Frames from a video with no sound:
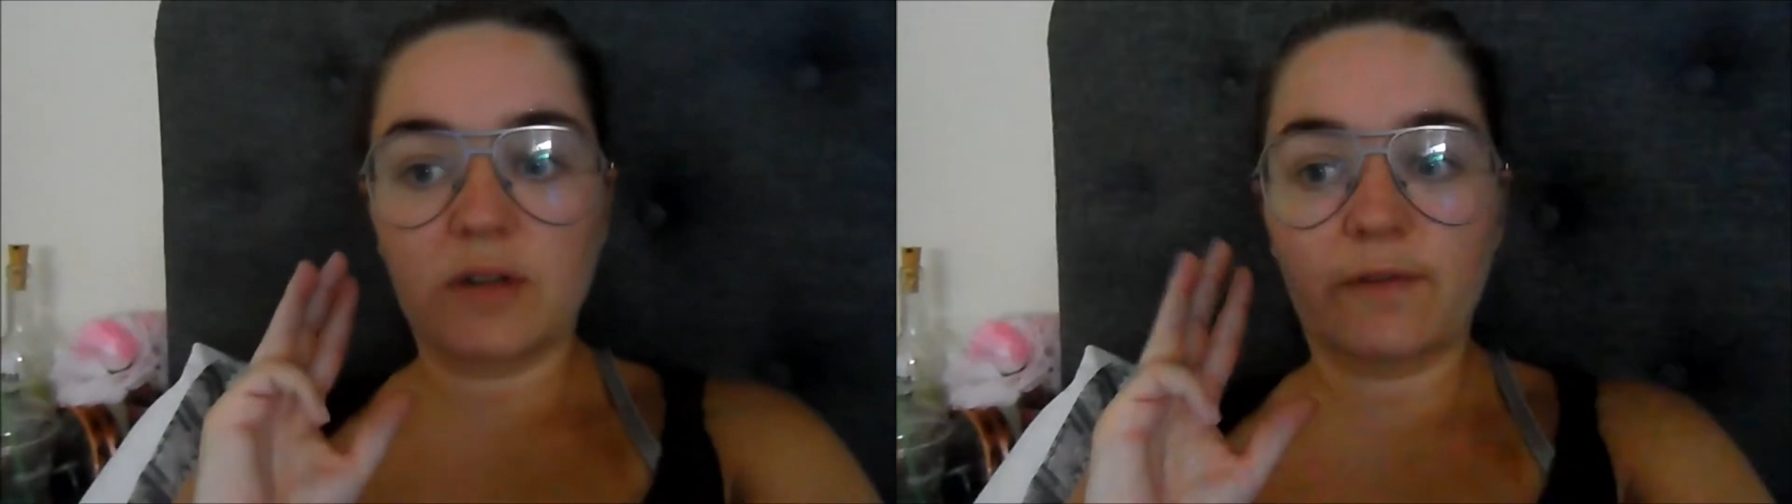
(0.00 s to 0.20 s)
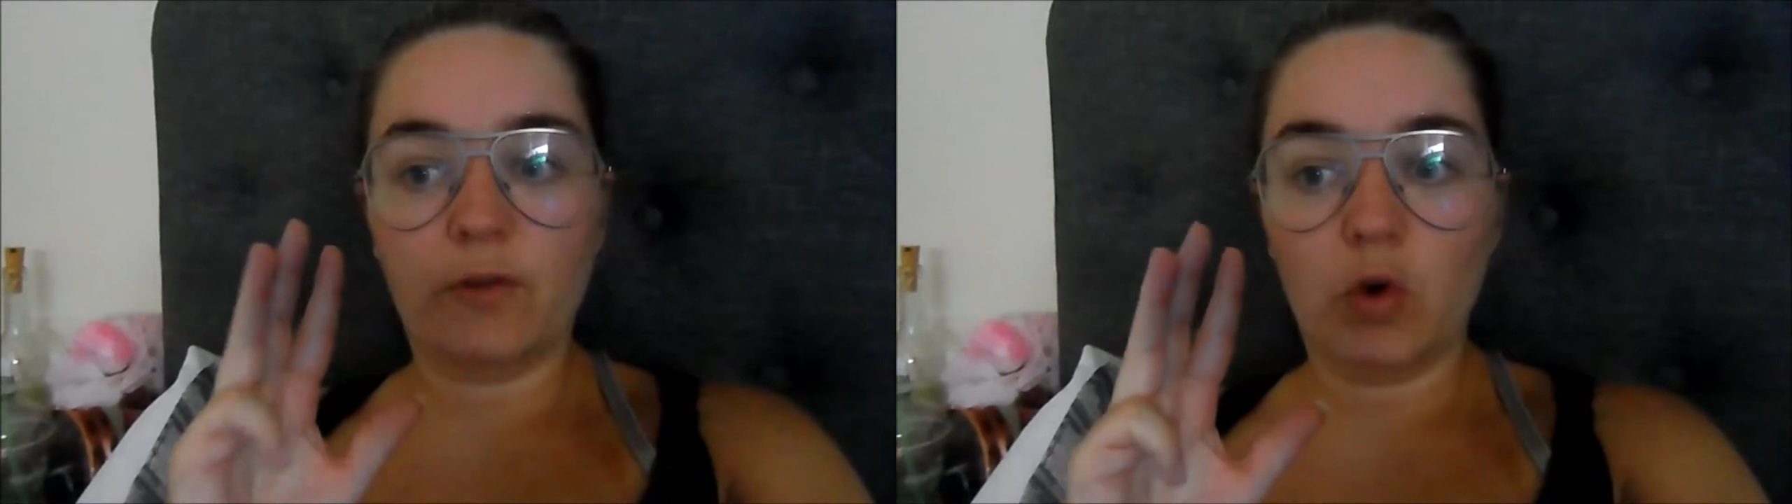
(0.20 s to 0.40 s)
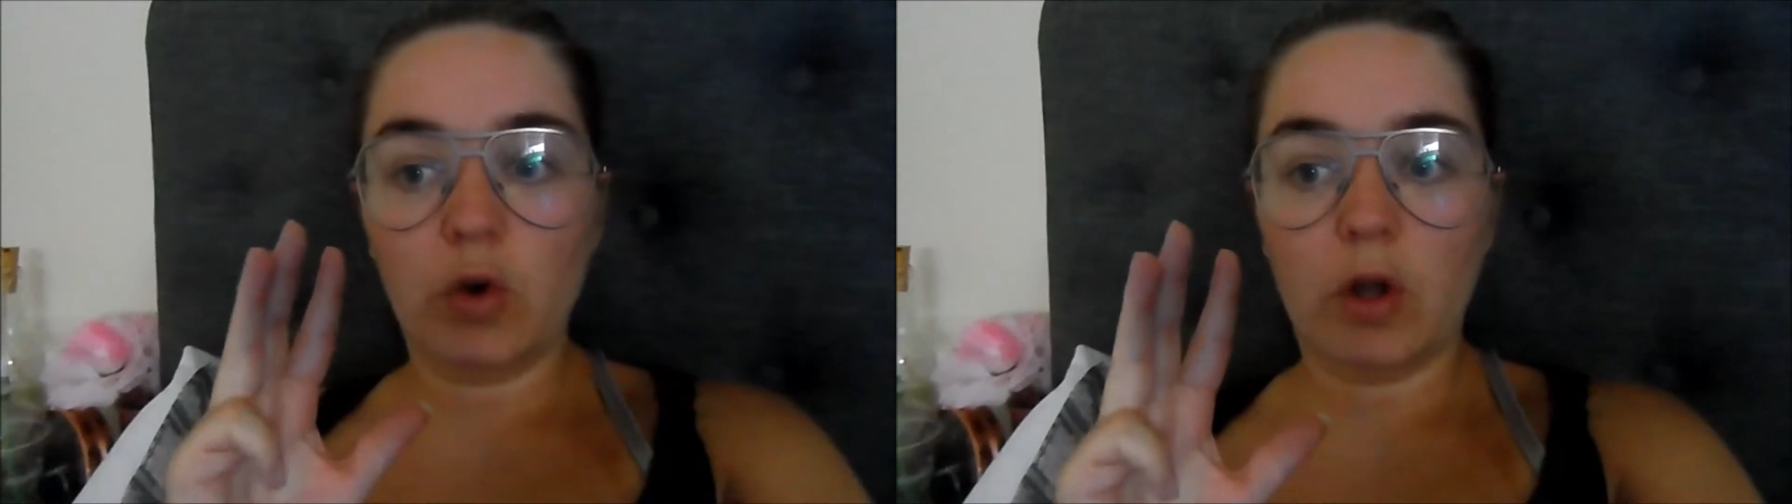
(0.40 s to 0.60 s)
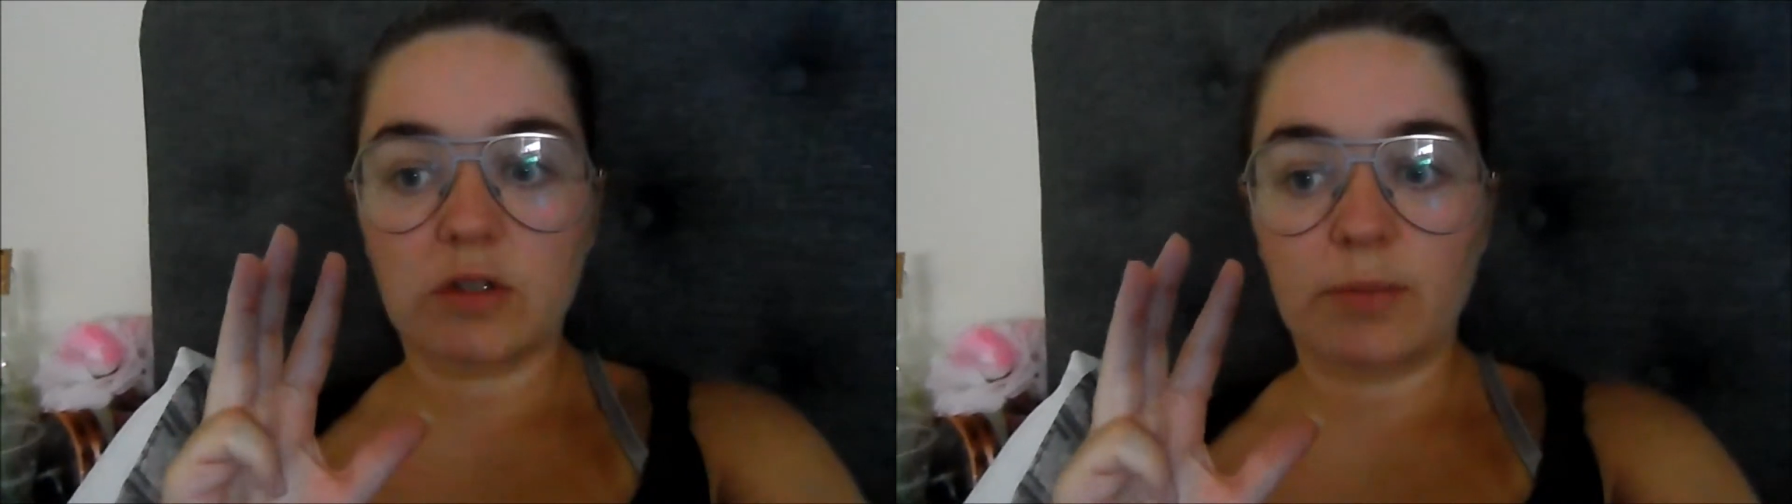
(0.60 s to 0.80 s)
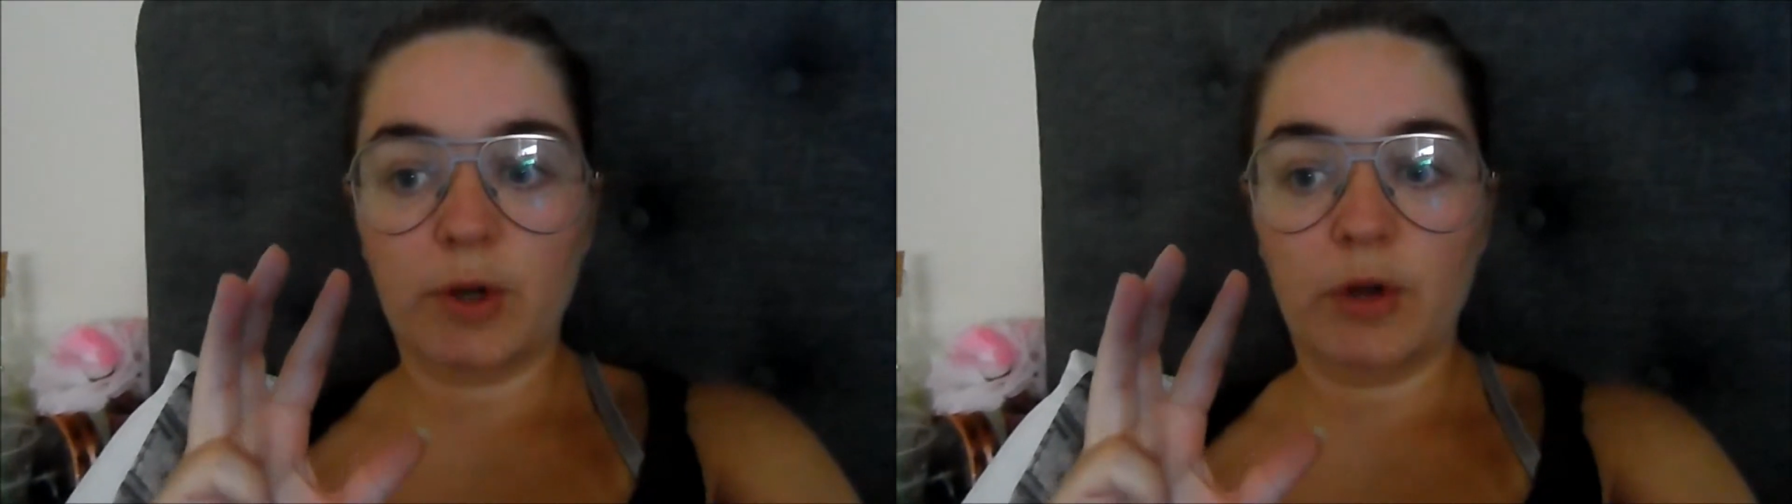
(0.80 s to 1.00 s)
So there's four
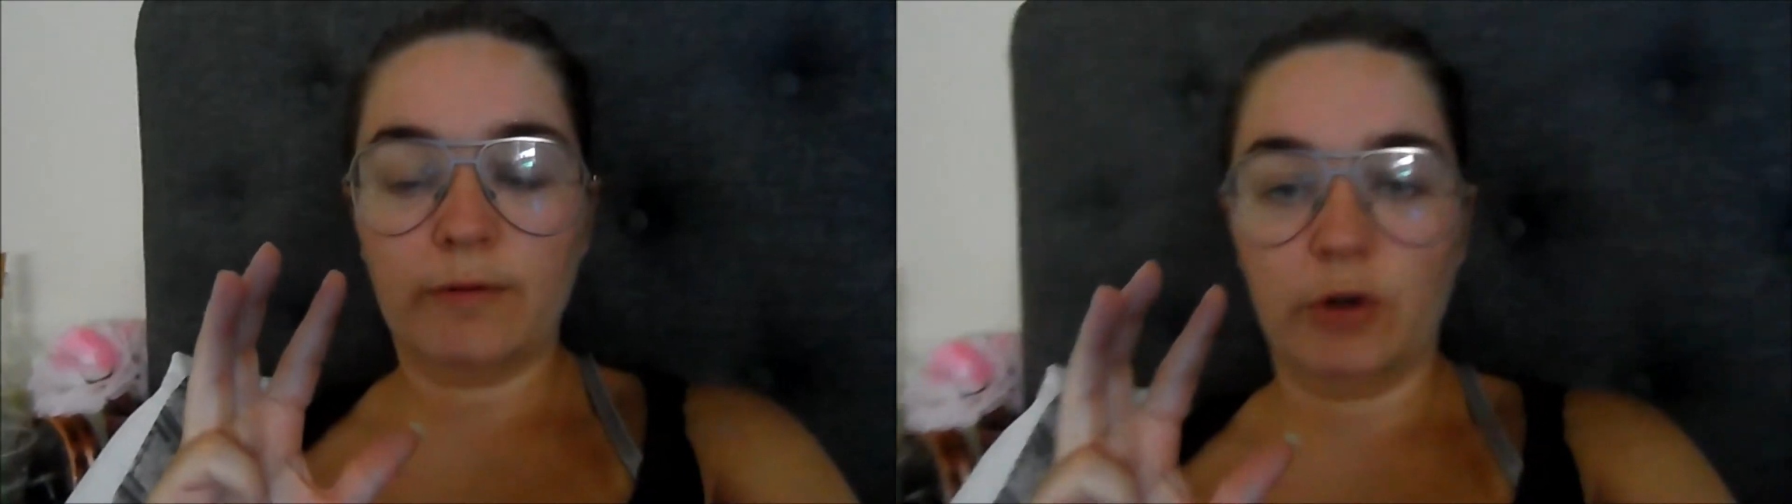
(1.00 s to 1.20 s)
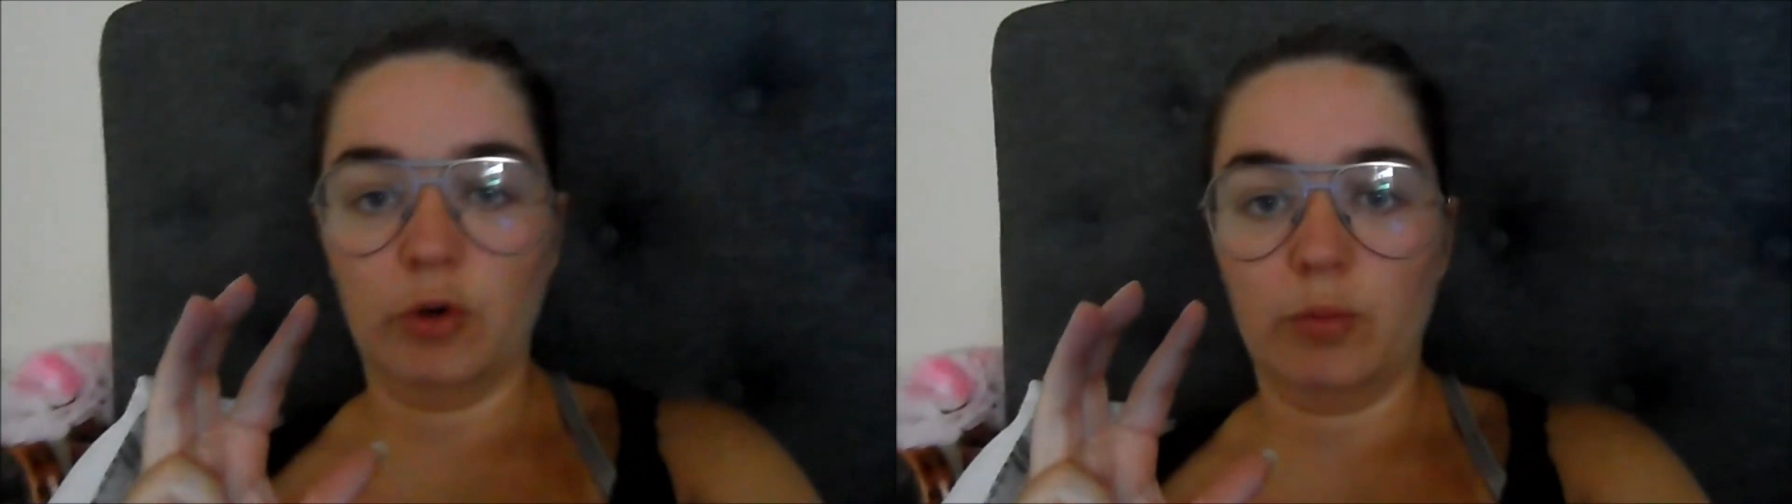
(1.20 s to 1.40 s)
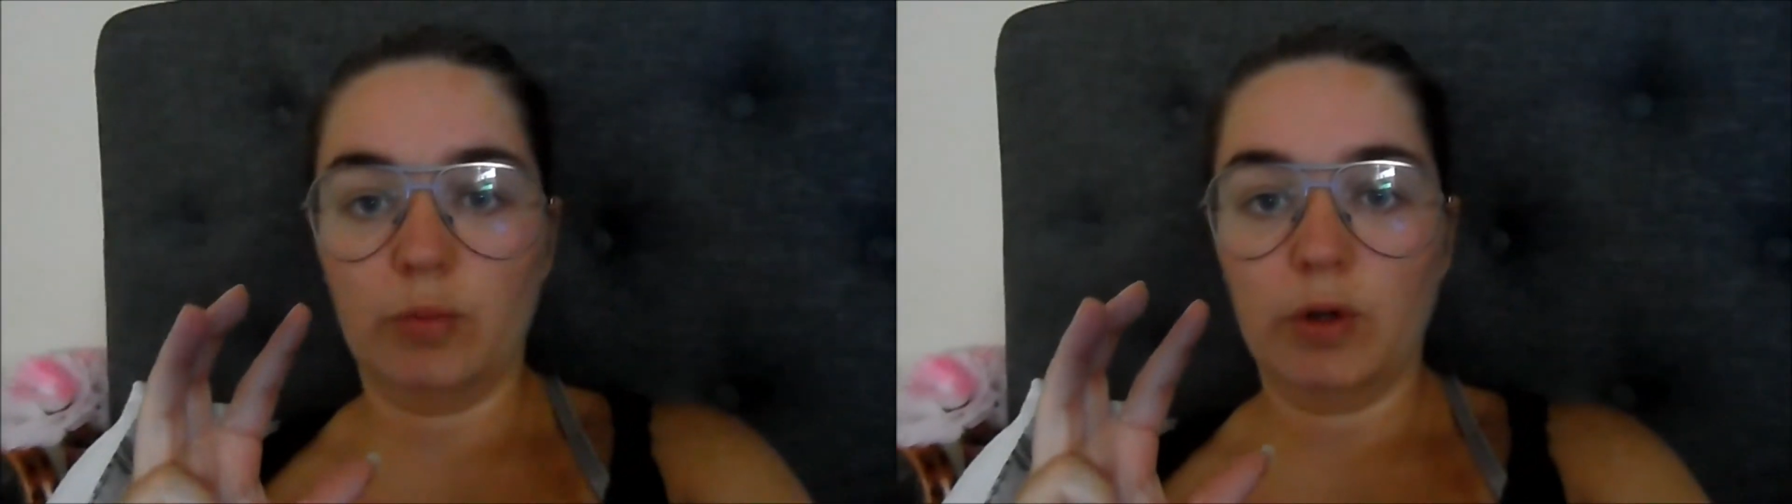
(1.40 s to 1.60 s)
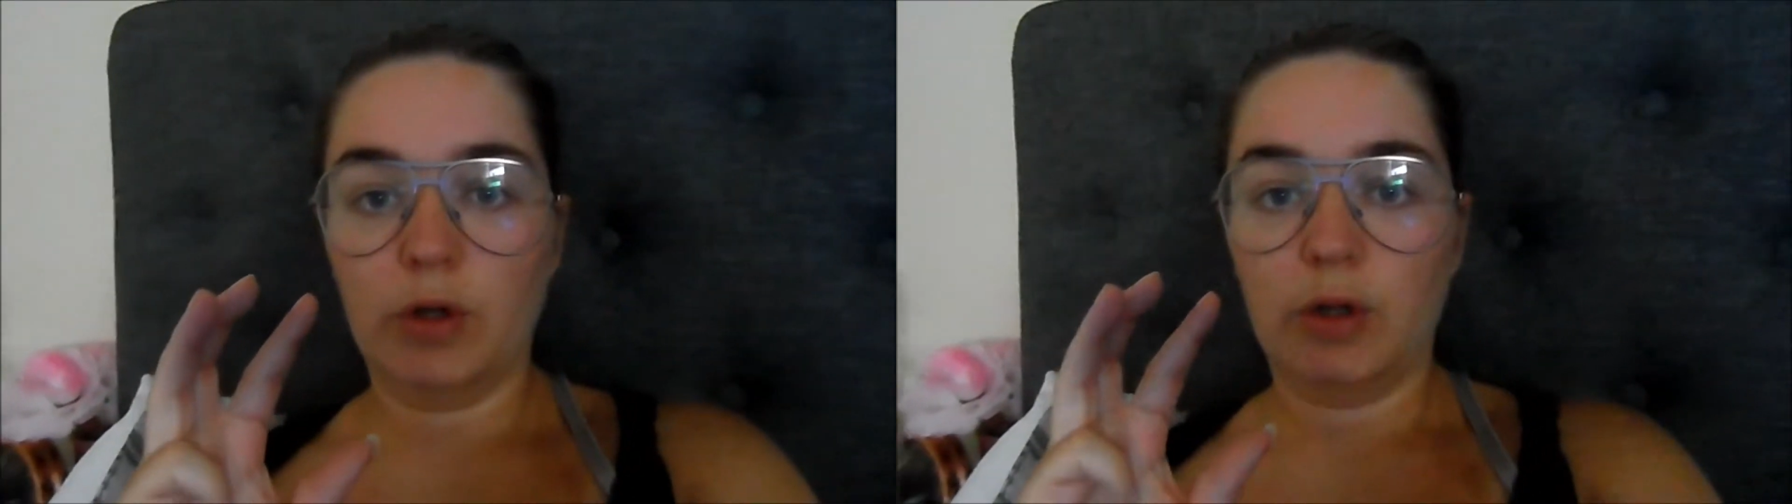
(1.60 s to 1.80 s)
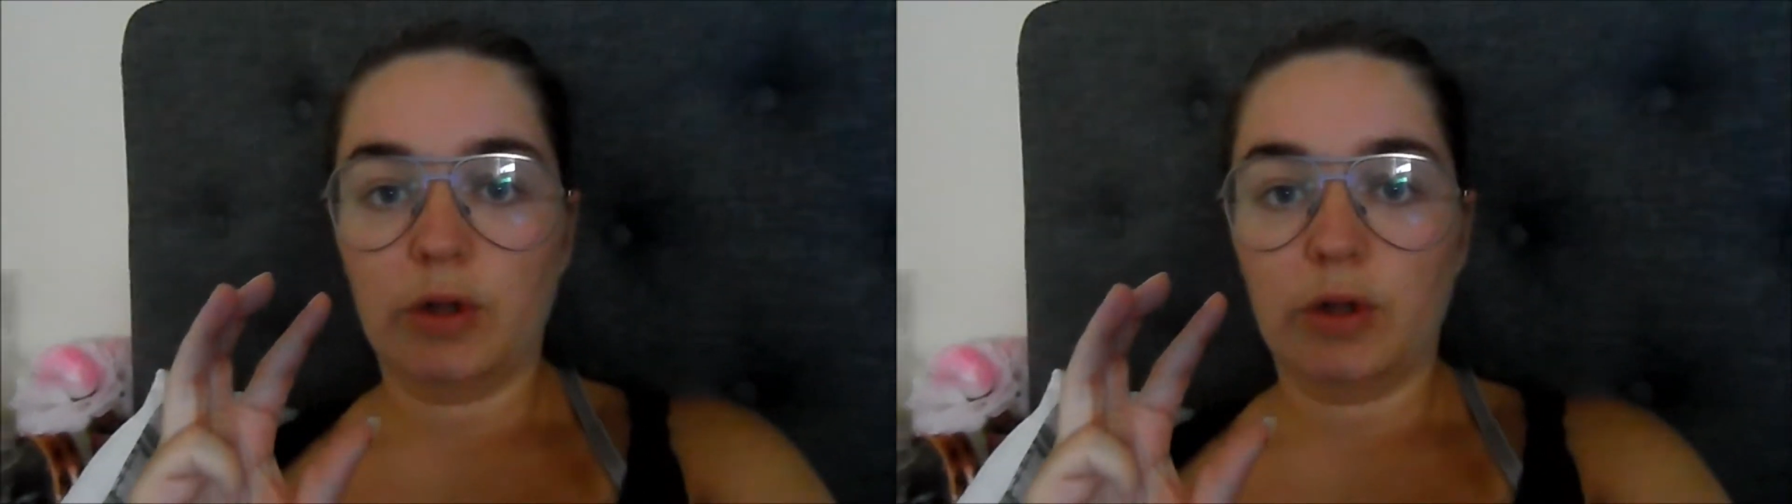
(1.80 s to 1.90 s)
lots of perfume